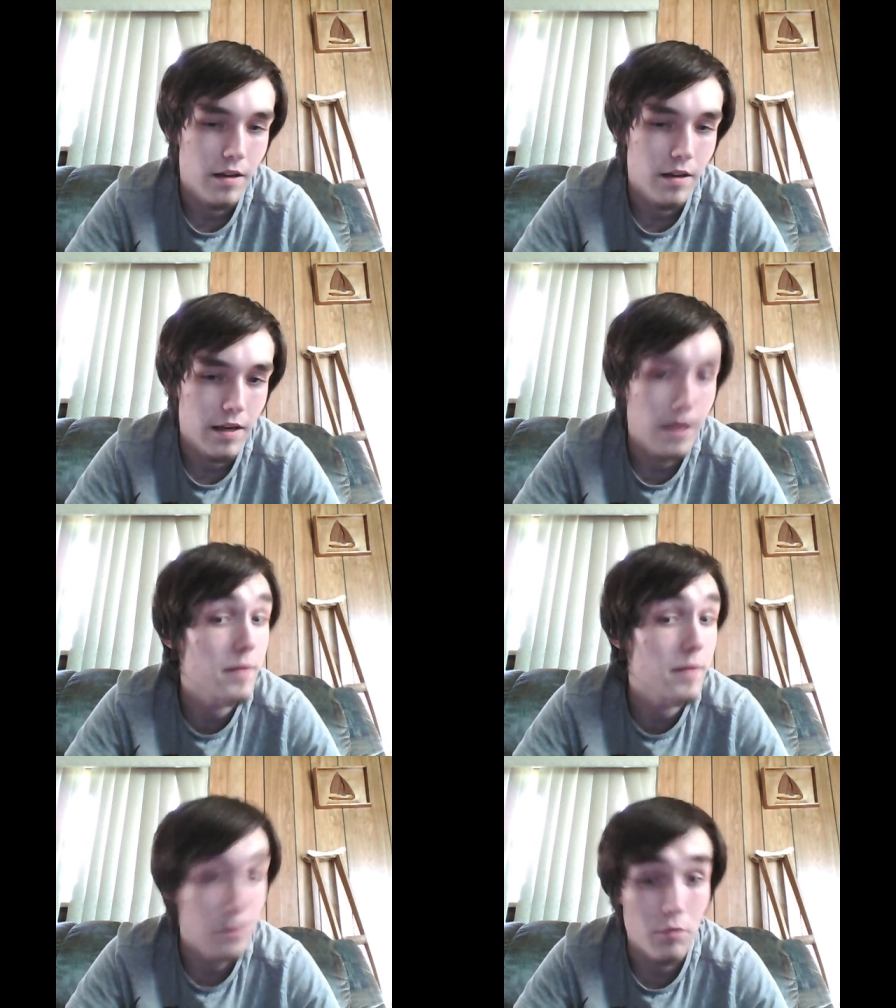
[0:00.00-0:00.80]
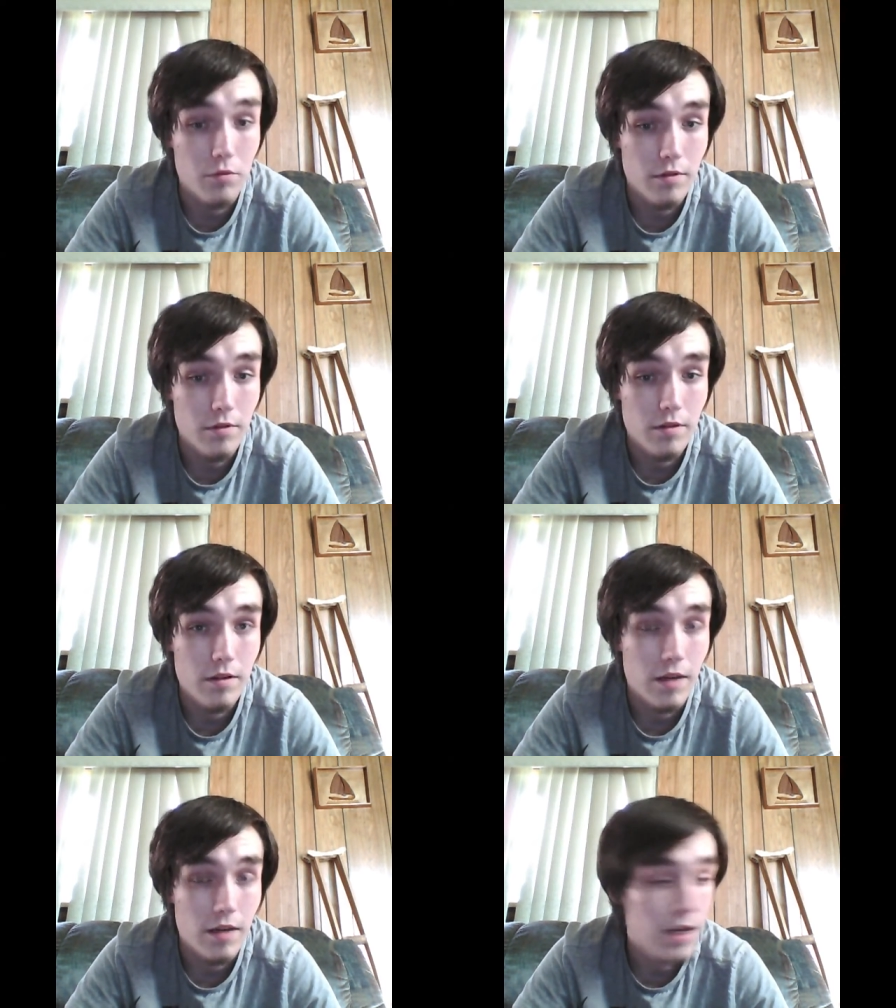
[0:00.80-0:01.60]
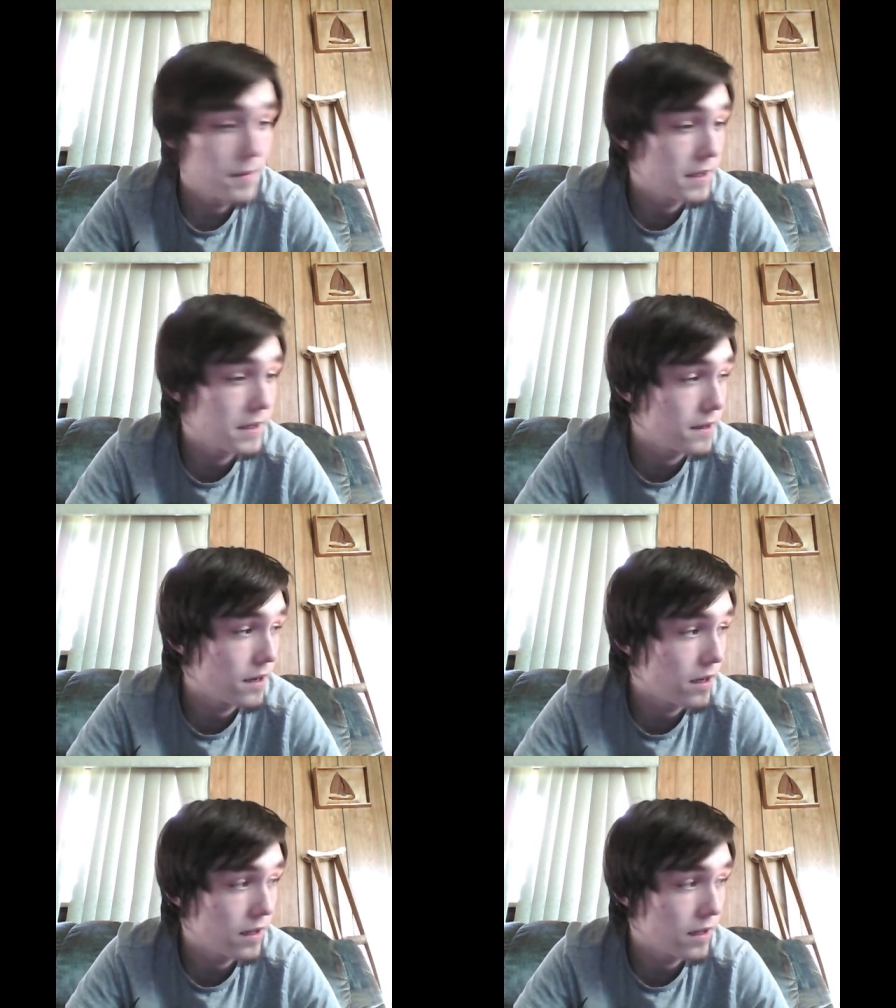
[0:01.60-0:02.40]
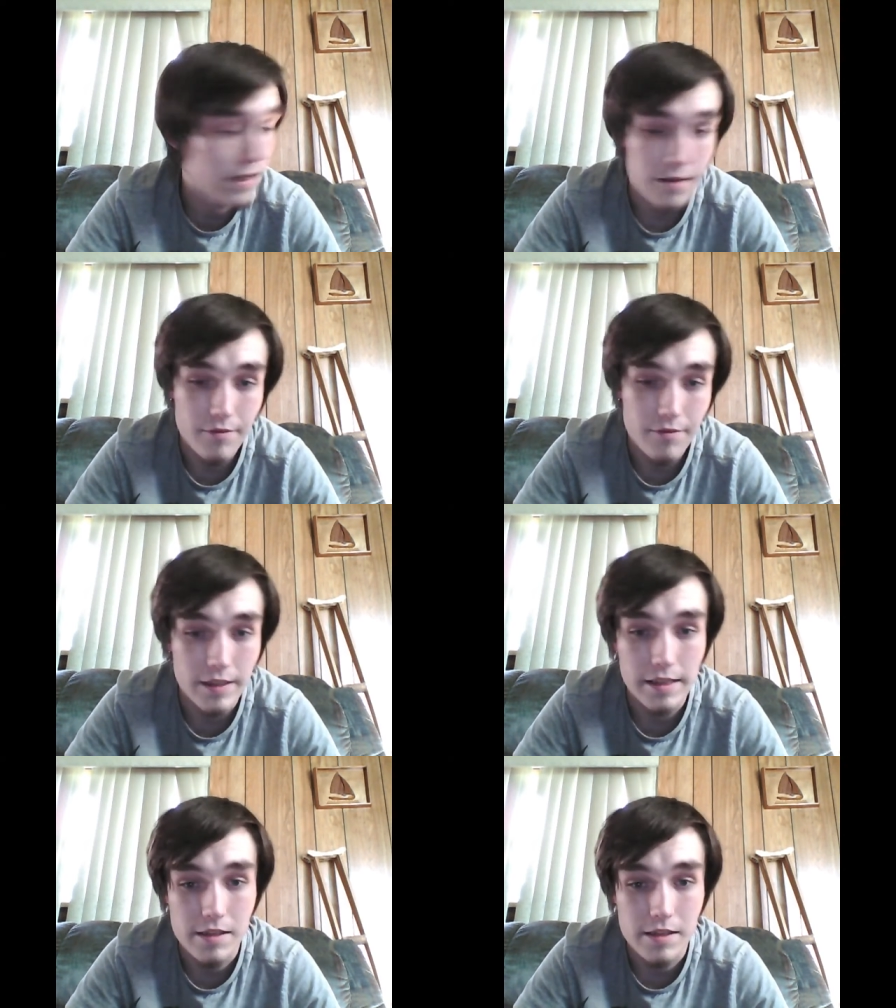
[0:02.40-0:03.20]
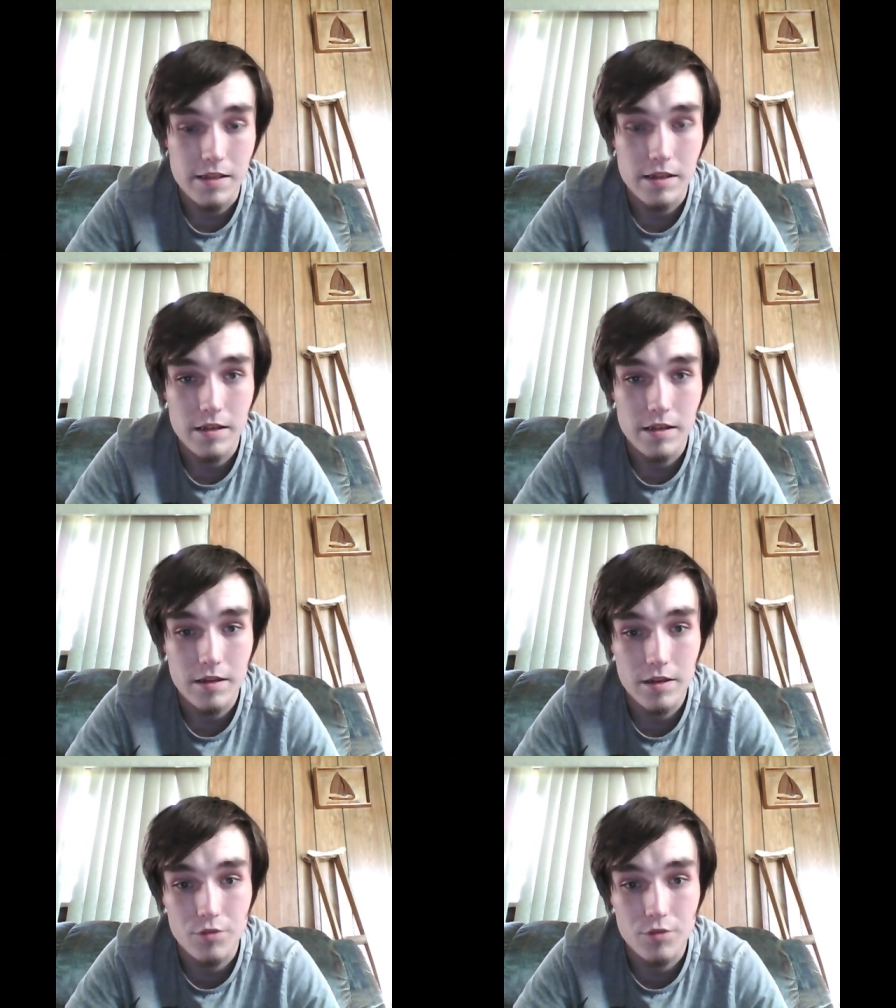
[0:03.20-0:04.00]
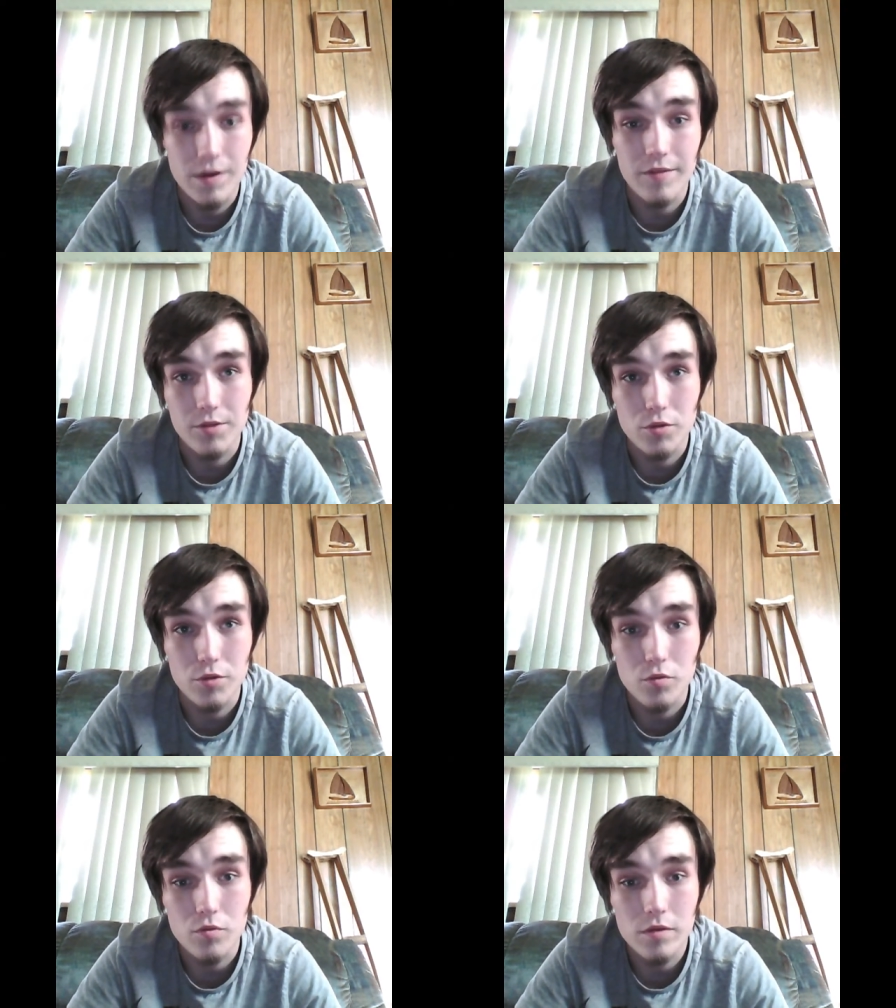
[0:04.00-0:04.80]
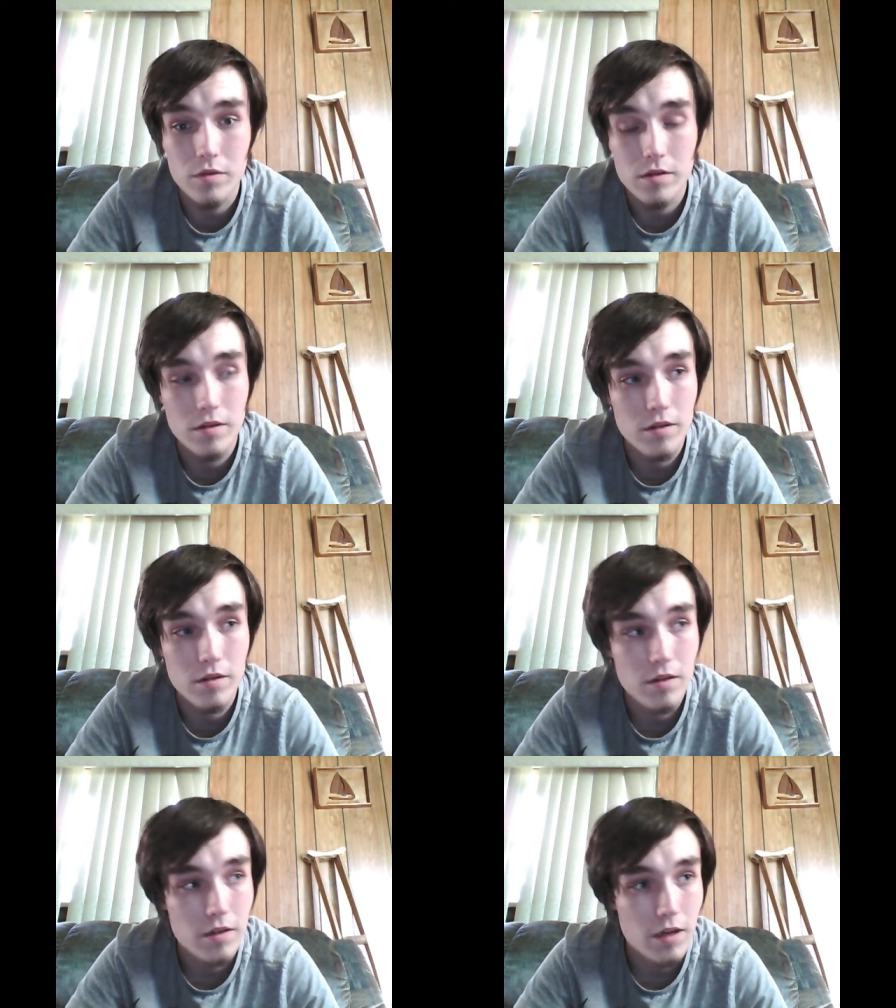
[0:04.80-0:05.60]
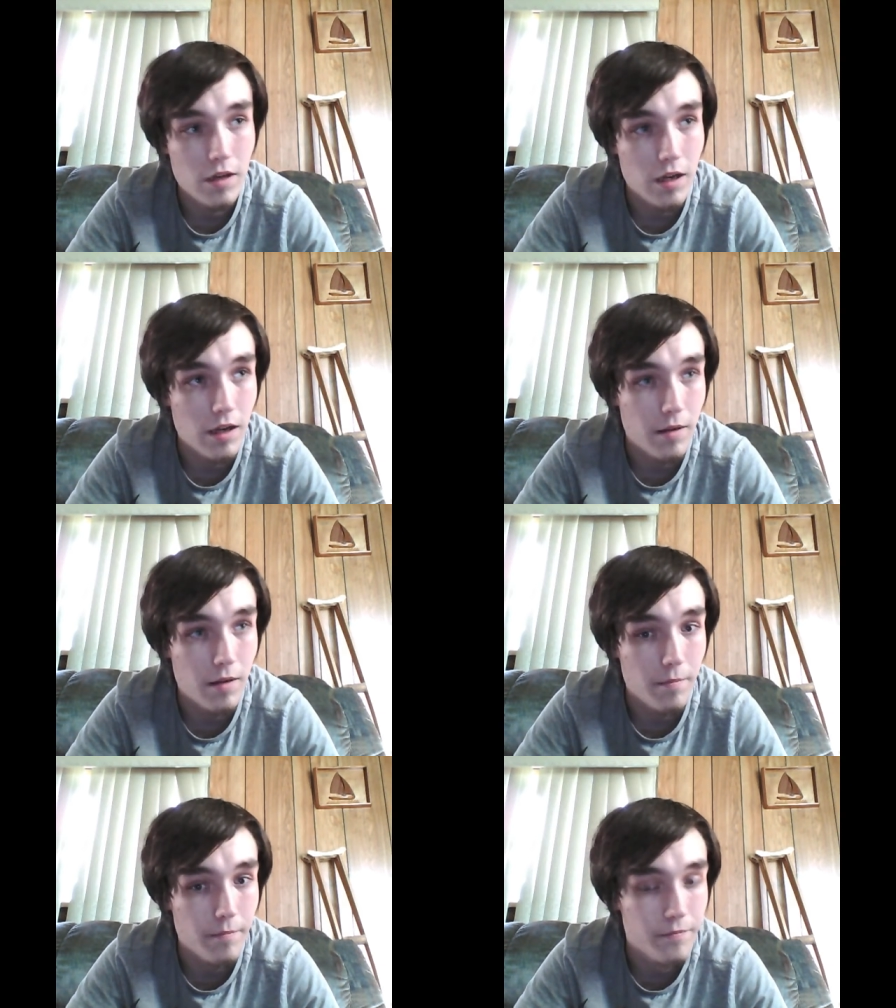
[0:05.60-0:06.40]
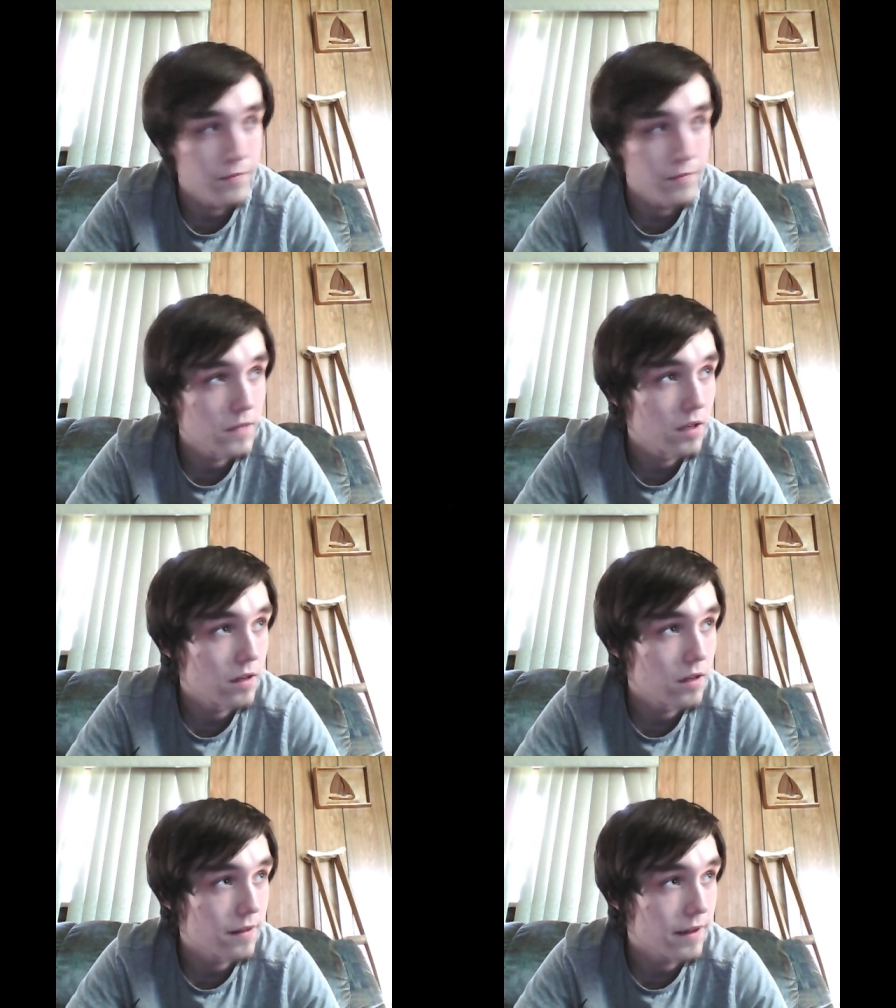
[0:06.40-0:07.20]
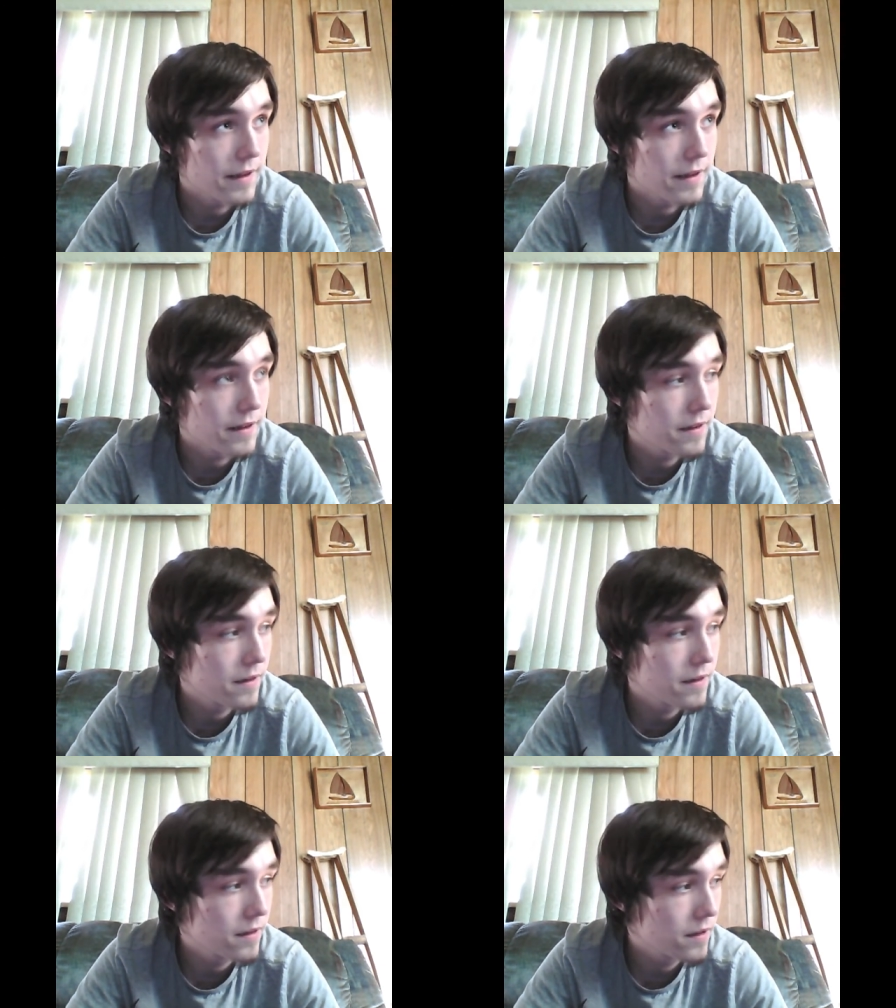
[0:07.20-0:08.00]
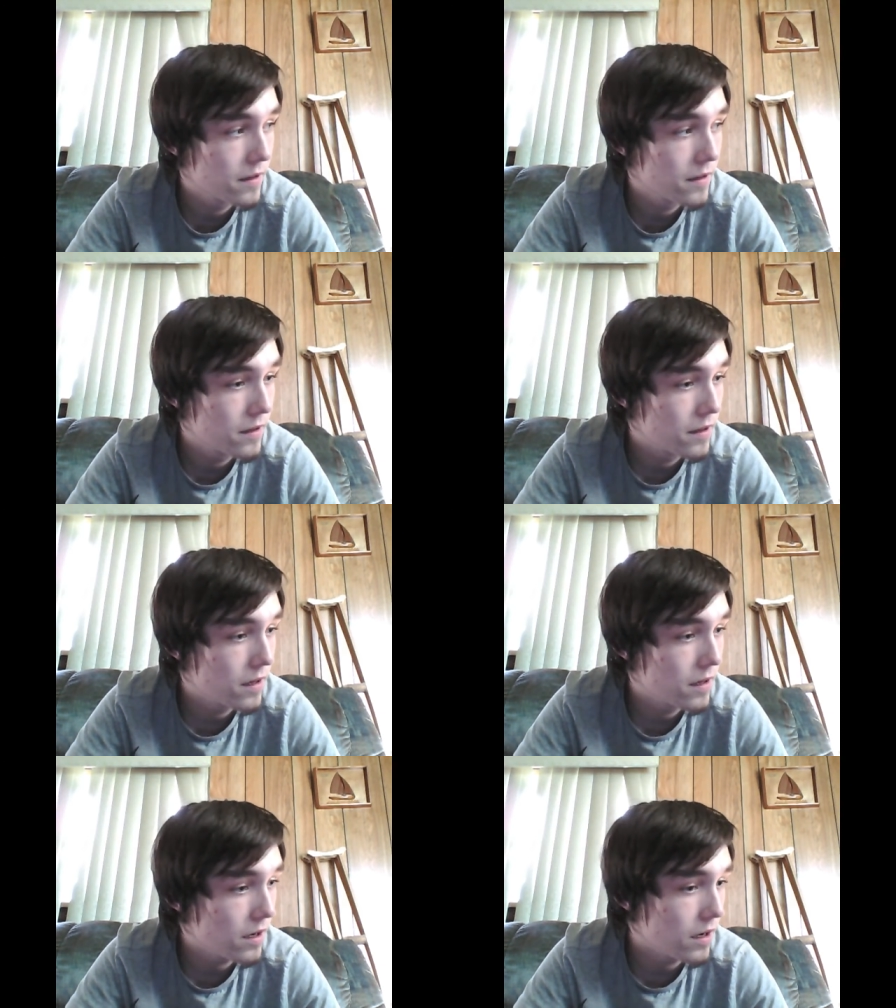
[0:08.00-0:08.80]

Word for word: And I mean old. I mean, uh, like, frickin' Driver 2, um, like, uh,